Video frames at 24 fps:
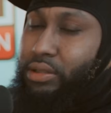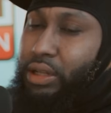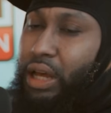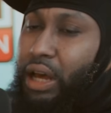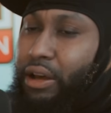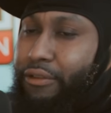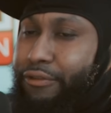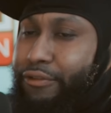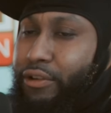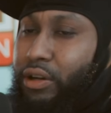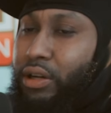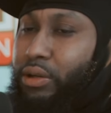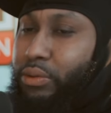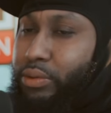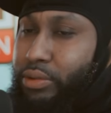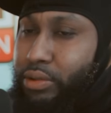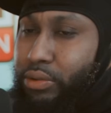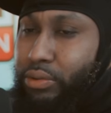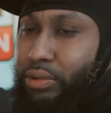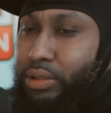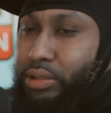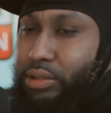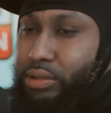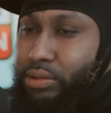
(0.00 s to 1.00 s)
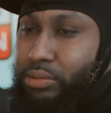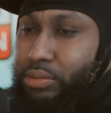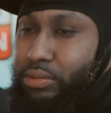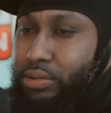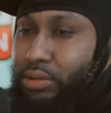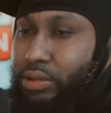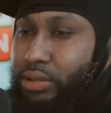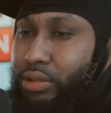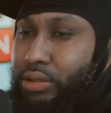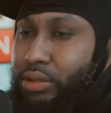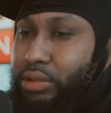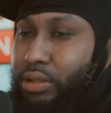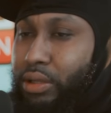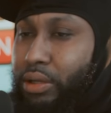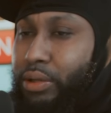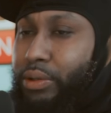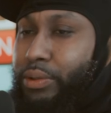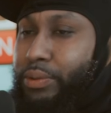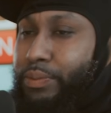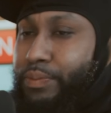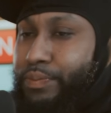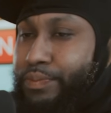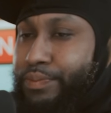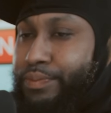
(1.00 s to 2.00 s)
I fuck with threesomes because you
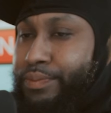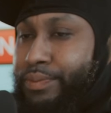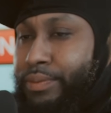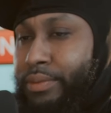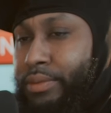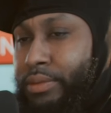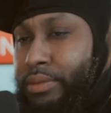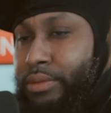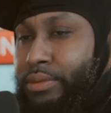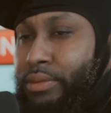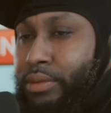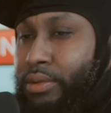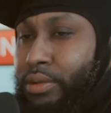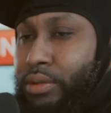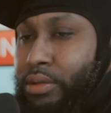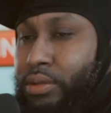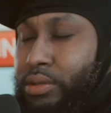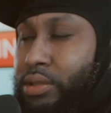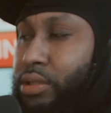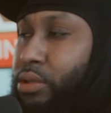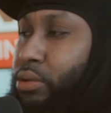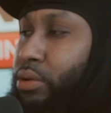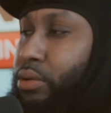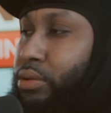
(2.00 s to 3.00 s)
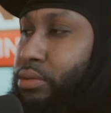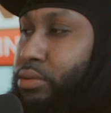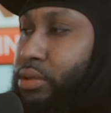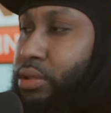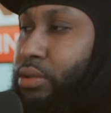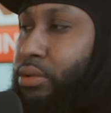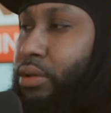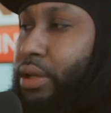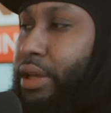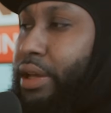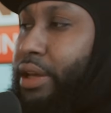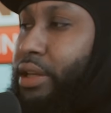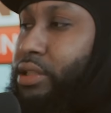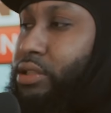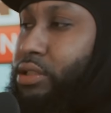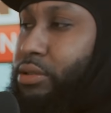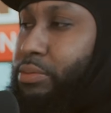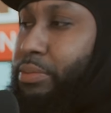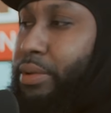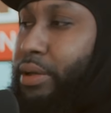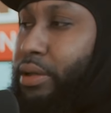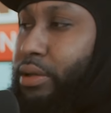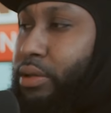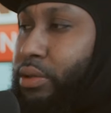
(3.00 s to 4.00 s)
know, two two heads is
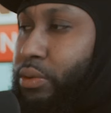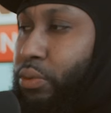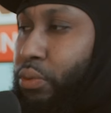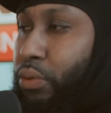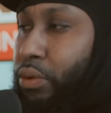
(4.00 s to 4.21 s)
better than